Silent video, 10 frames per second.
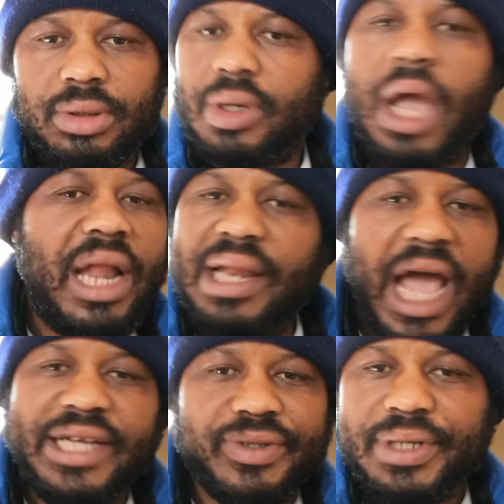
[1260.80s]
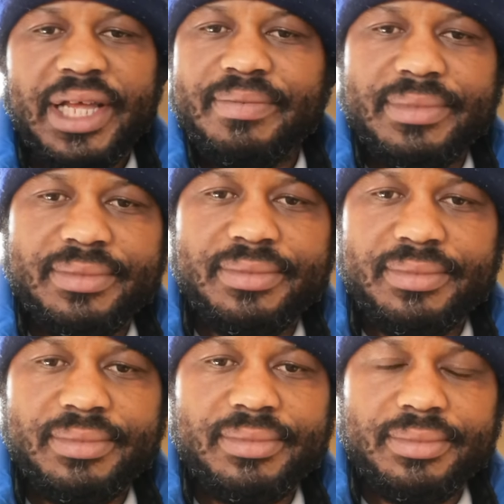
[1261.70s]
You can't lie to them.
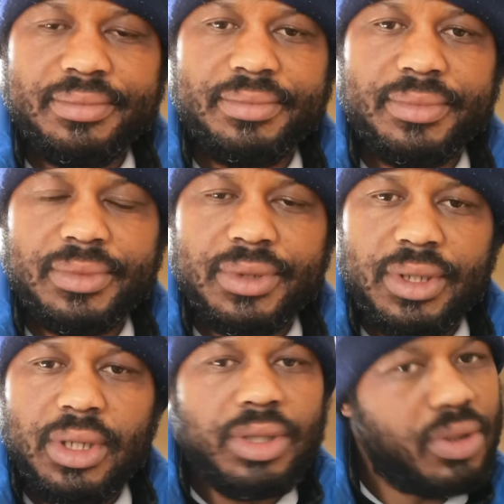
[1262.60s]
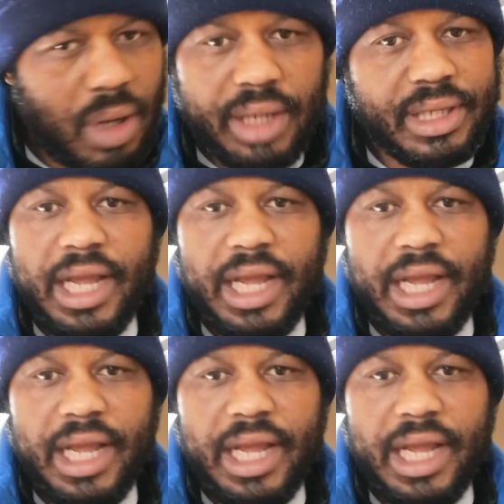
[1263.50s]
So I